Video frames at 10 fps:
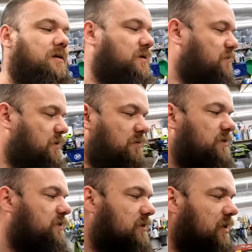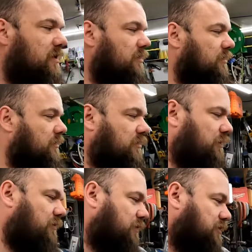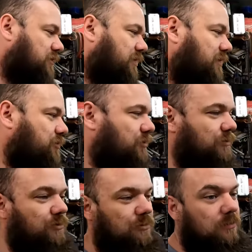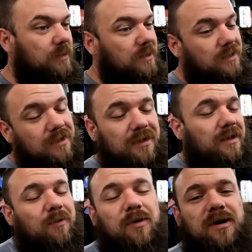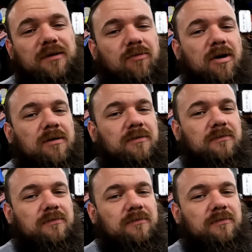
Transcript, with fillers: let me know what you think, let me know what you think I should do, and what I did wrong.